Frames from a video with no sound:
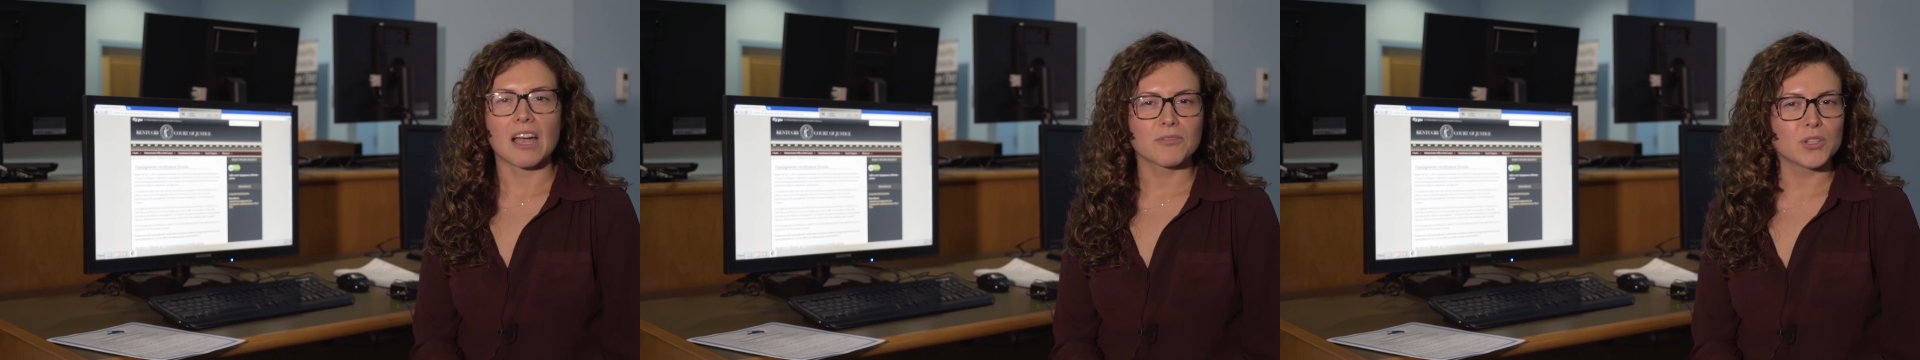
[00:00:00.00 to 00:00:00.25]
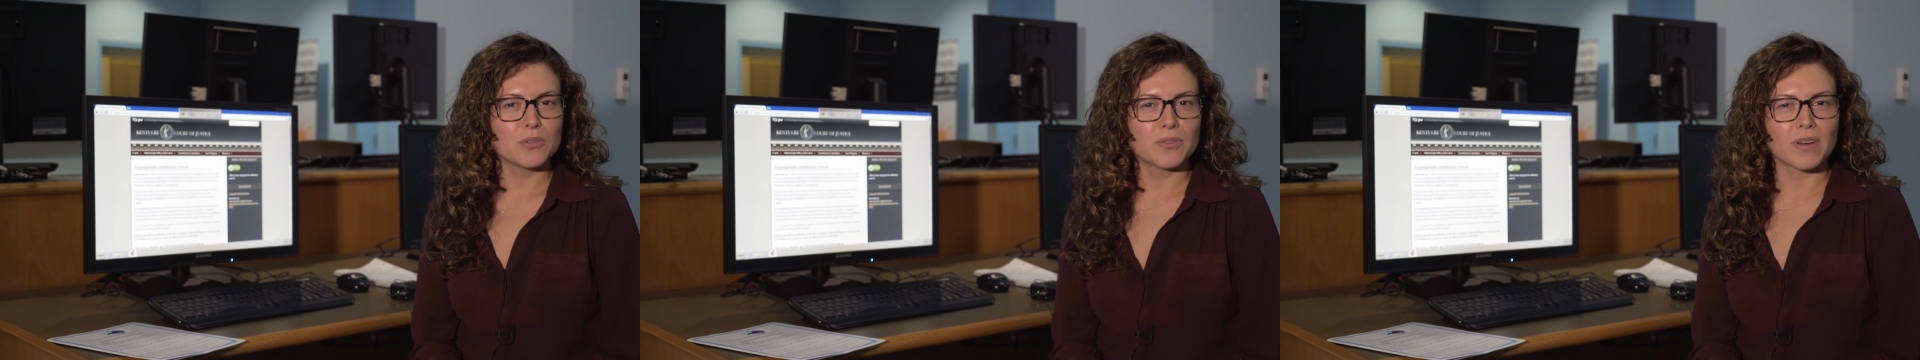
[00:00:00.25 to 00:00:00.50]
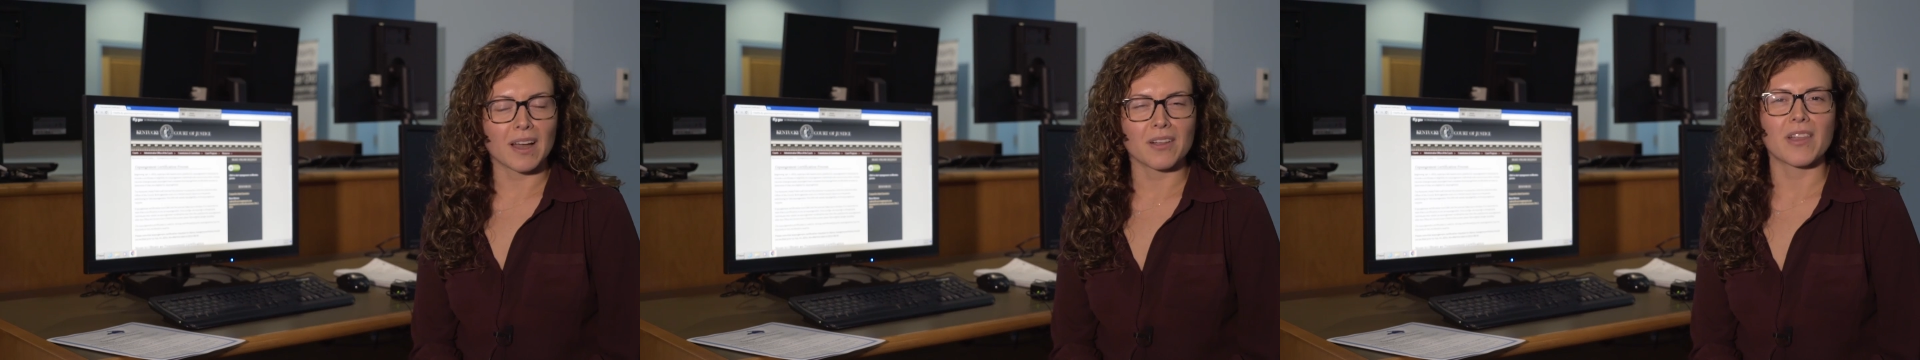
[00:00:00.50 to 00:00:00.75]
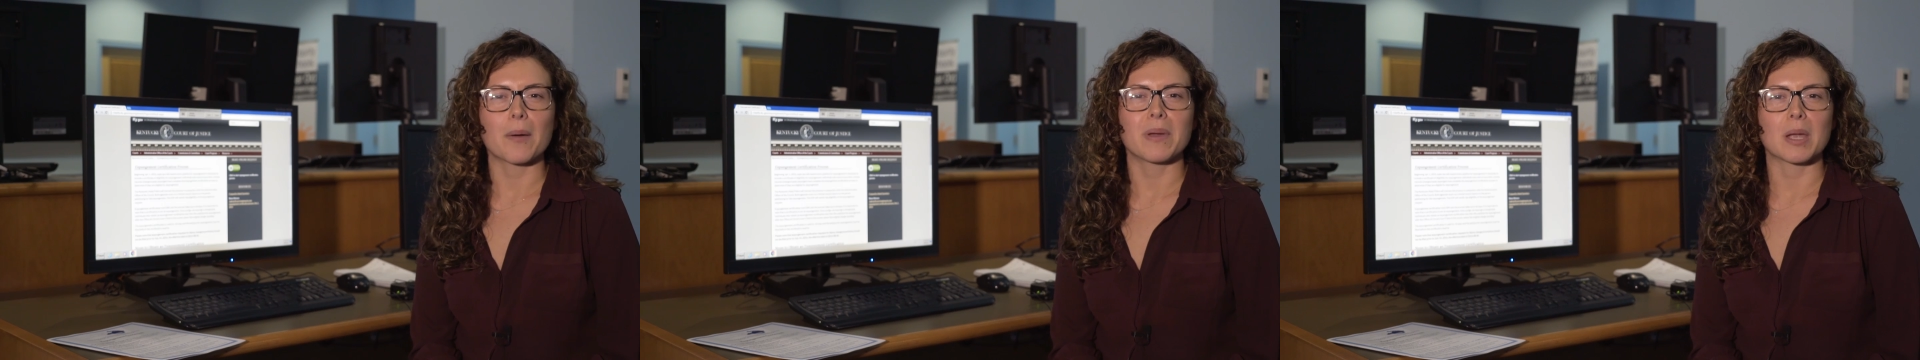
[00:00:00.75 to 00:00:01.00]
After you
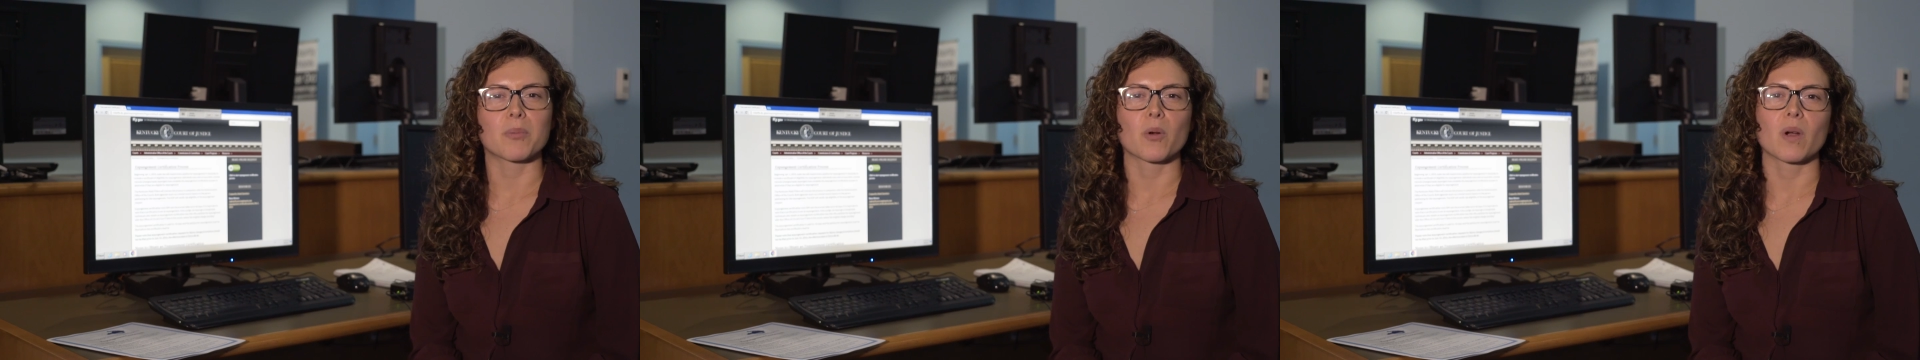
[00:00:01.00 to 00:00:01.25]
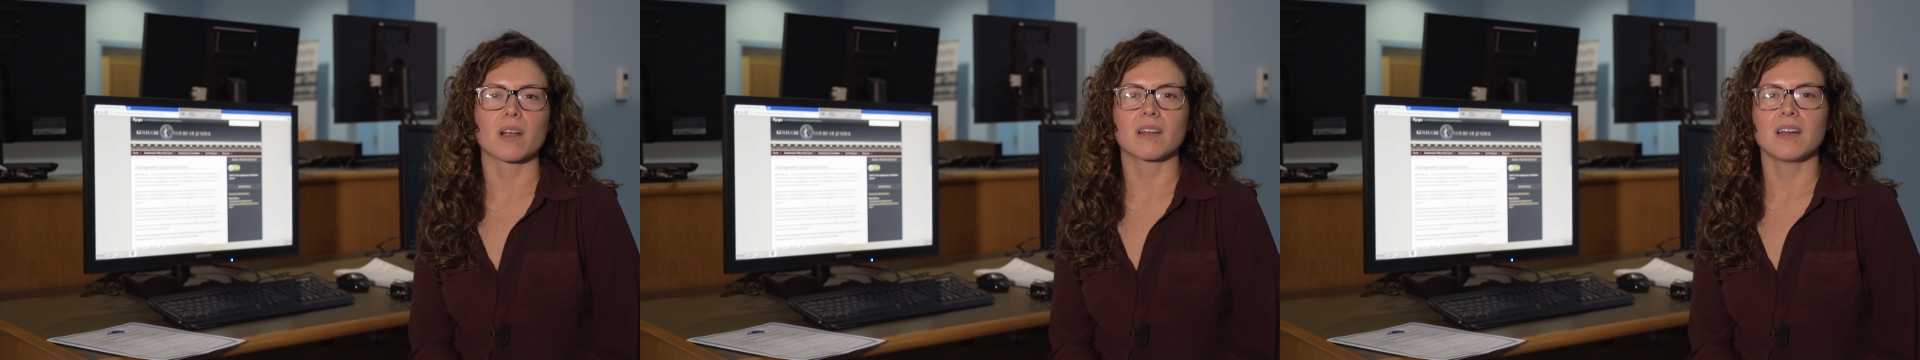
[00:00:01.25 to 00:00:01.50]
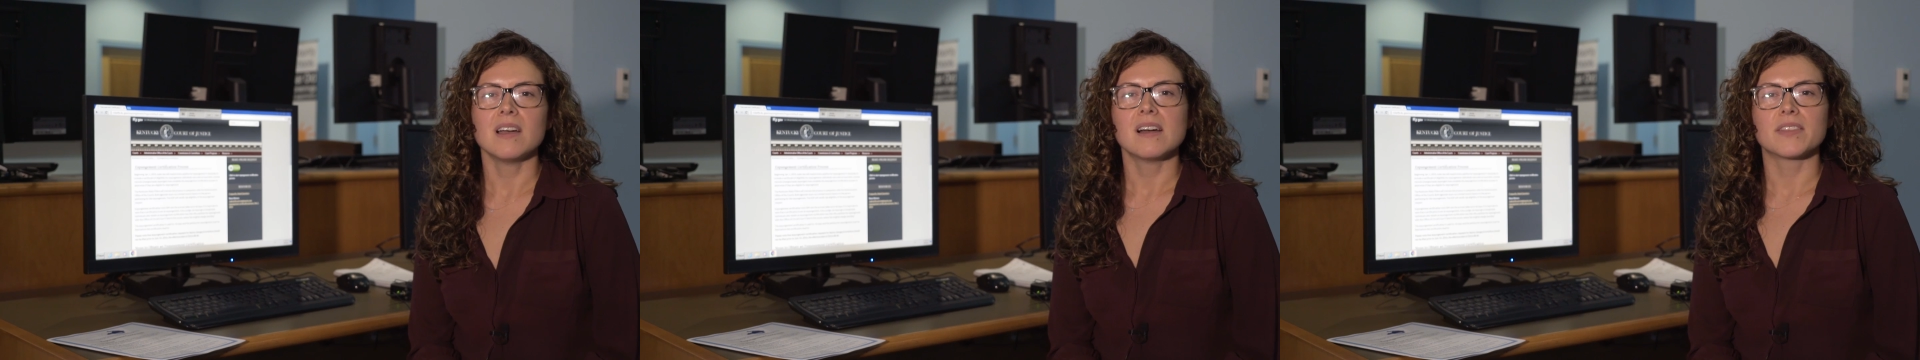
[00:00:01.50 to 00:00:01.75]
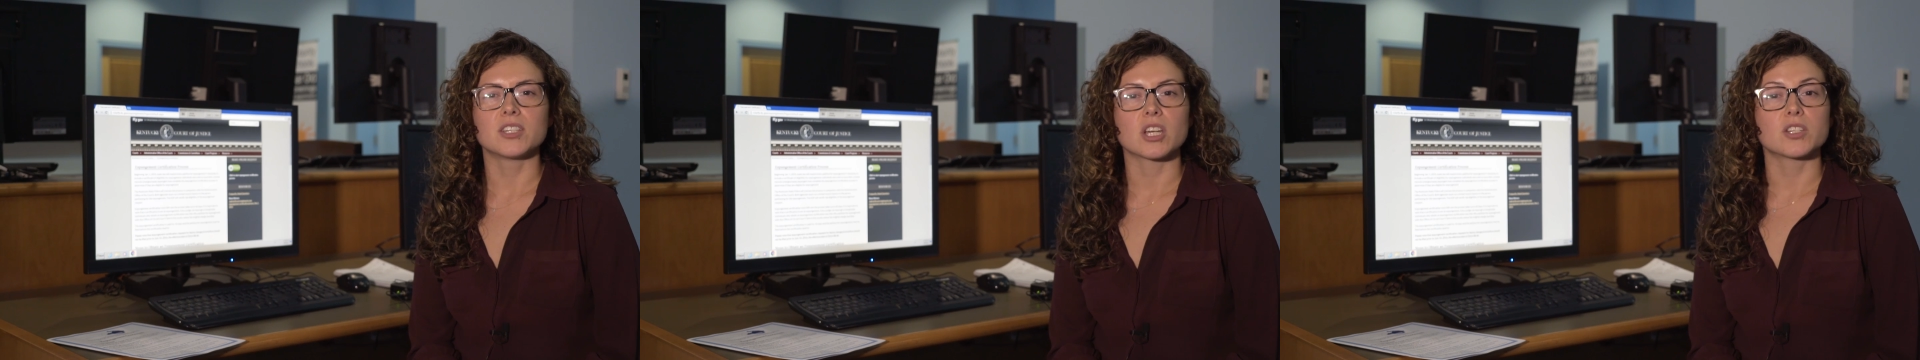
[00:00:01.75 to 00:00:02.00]
file that paperwork,
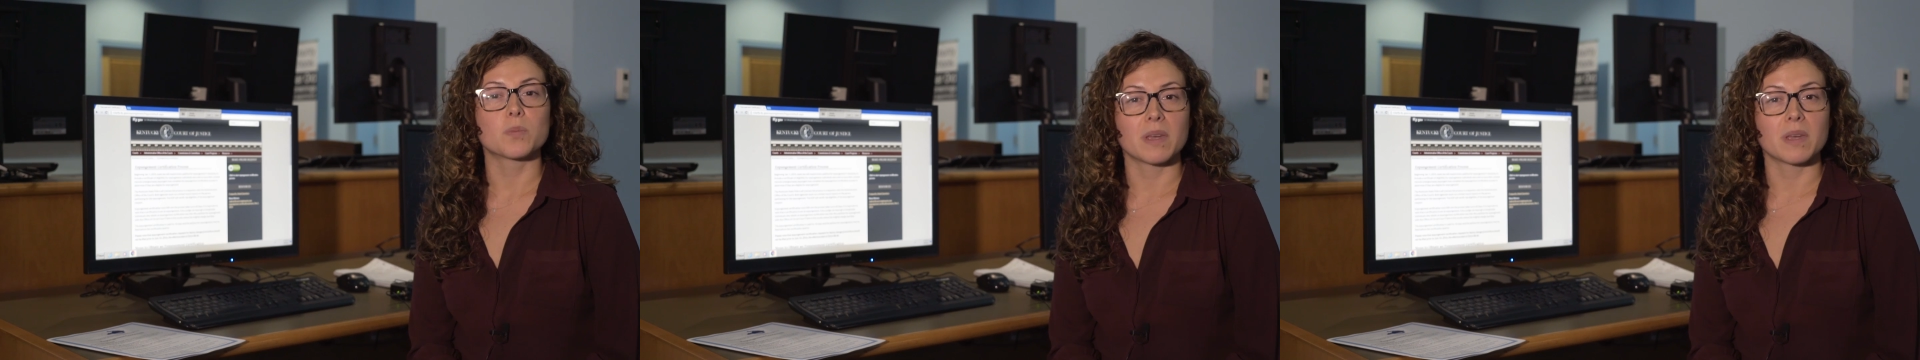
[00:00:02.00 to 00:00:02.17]
the judge